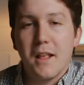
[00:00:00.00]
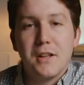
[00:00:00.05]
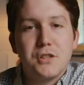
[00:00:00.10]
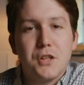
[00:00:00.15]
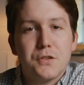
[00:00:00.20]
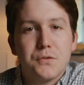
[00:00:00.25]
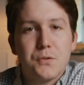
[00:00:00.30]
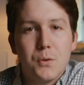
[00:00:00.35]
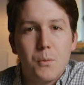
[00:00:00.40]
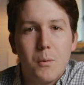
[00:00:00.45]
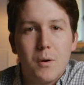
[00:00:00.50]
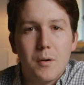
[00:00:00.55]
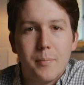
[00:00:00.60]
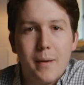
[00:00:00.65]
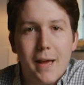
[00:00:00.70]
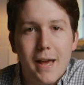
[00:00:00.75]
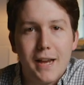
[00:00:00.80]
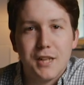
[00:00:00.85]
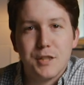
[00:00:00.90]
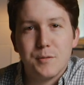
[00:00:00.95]
Just for the one
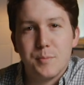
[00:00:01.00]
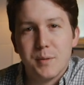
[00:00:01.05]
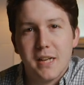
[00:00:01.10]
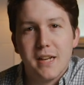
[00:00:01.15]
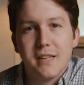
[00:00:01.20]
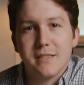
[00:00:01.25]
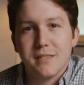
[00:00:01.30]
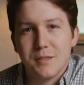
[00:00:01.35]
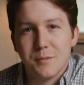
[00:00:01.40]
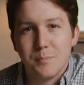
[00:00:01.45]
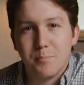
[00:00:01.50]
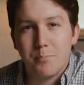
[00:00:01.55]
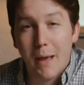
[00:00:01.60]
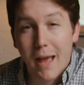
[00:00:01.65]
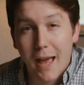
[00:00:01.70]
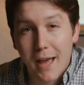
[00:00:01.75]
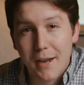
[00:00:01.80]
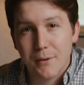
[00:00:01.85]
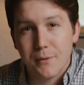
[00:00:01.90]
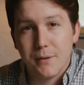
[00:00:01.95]
package because it's
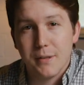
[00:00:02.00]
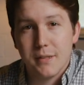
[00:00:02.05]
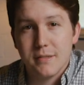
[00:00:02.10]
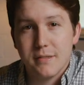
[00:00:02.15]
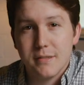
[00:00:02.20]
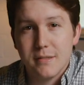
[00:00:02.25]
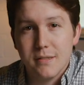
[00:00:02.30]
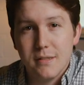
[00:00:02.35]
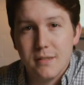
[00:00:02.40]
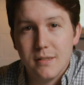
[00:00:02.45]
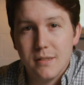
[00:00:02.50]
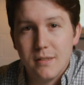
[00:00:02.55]
batteries.